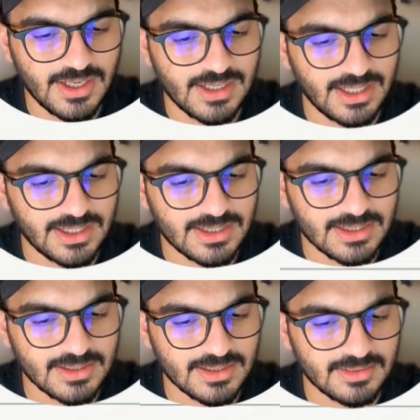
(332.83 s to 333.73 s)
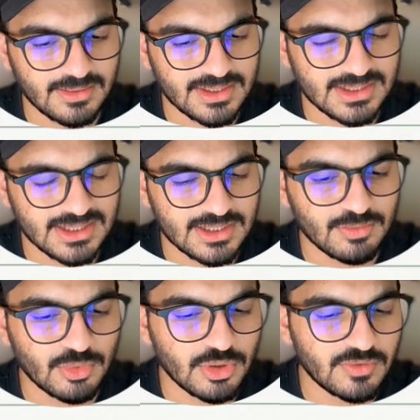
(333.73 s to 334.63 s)
like it's
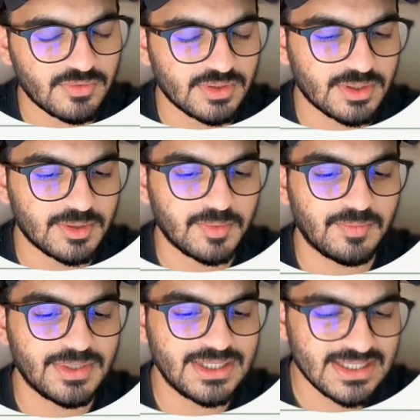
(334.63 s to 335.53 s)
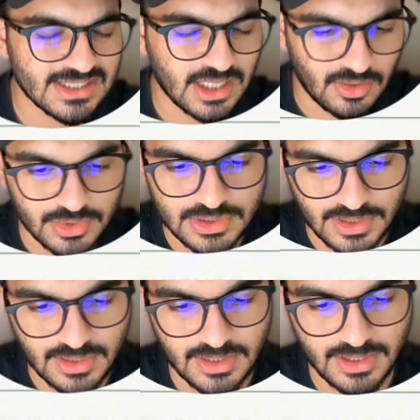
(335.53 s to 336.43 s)
more of a discount.
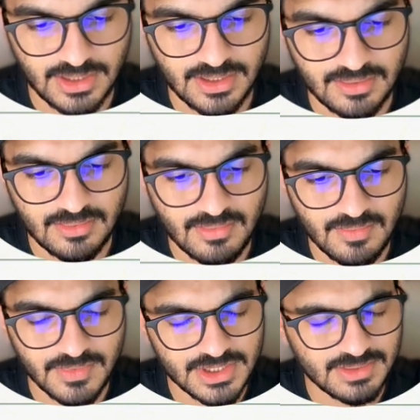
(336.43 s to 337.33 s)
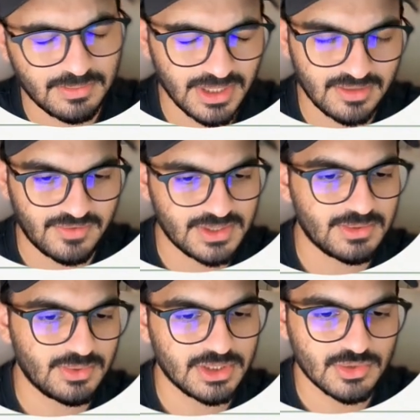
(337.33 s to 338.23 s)
Uh, there's a big difference
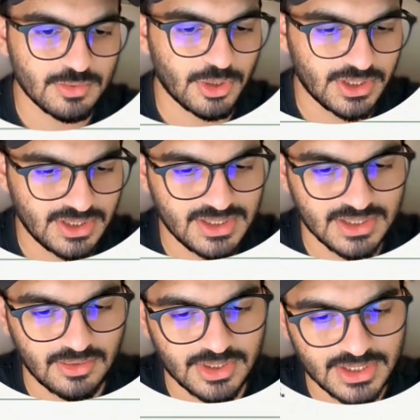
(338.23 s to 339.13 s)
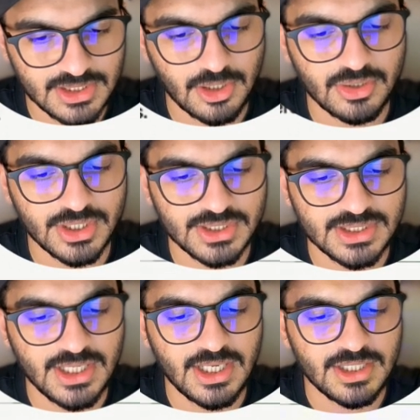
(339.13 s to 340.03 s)
between a coupon and a discount. A discount is
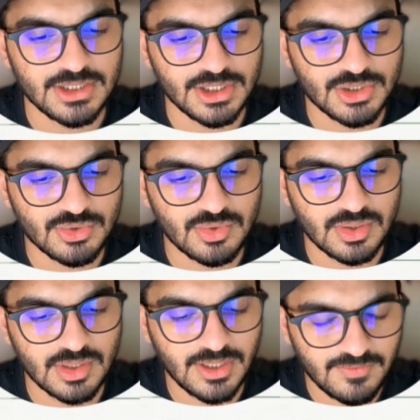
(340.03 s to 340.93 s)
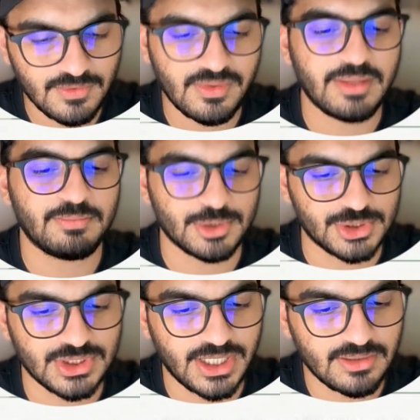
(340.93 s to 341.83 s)
just to give you that
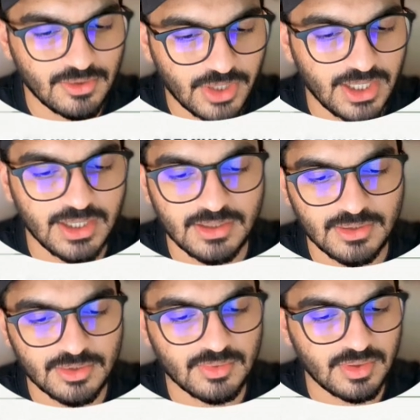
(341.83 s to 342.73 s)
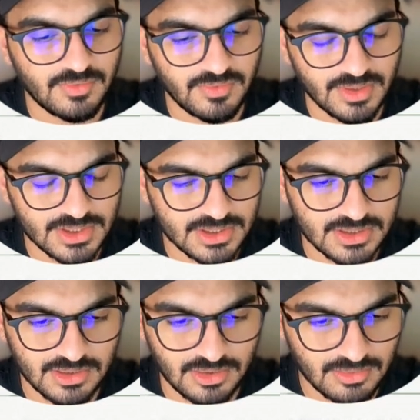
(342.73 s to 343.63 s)
push that okay, if
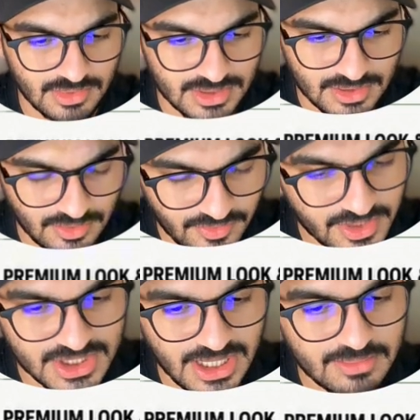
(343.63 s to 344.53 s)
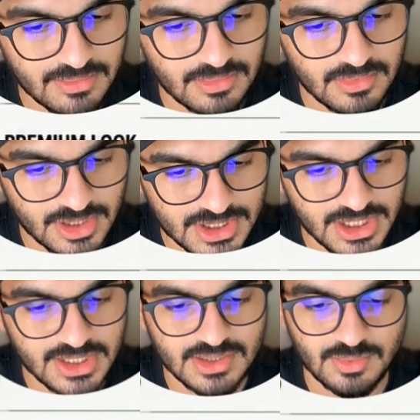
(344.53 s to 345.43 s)
this is your first time
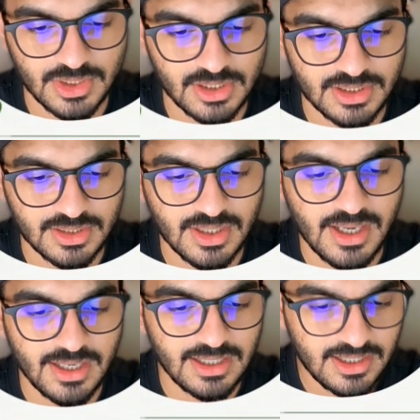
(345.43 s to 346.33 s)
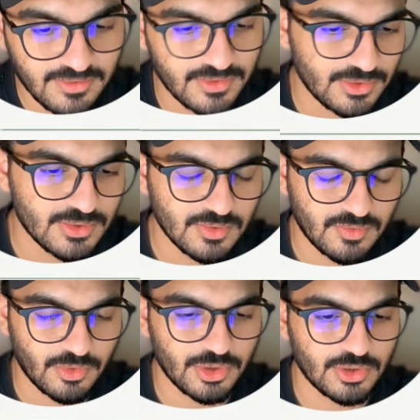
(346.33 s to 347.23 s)
trusting us, we're gonna gift you
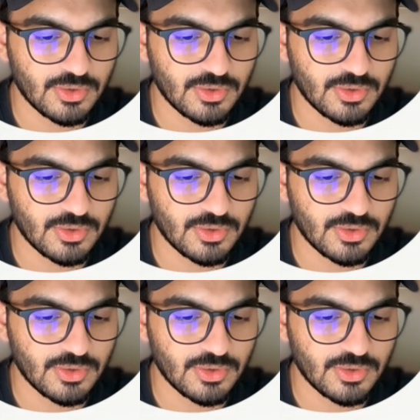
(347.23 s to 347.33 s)
for